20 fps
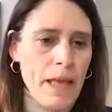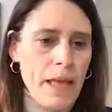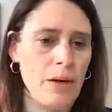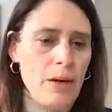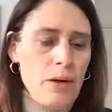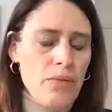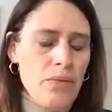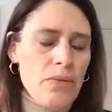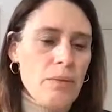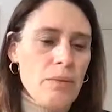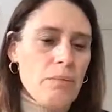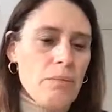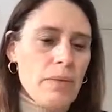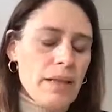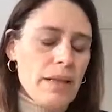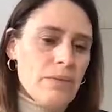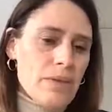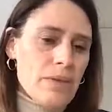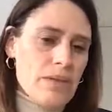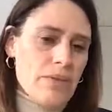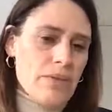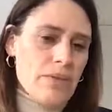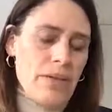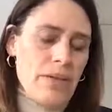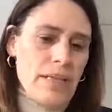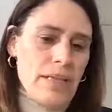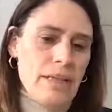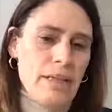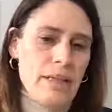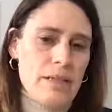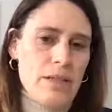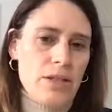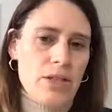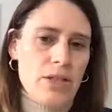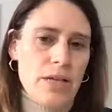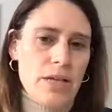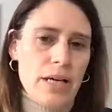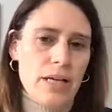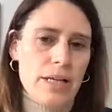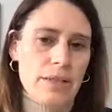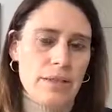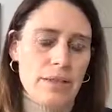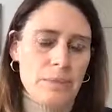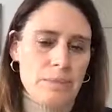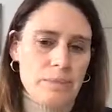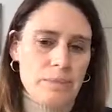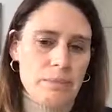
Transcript: Often the mother was affected as a child.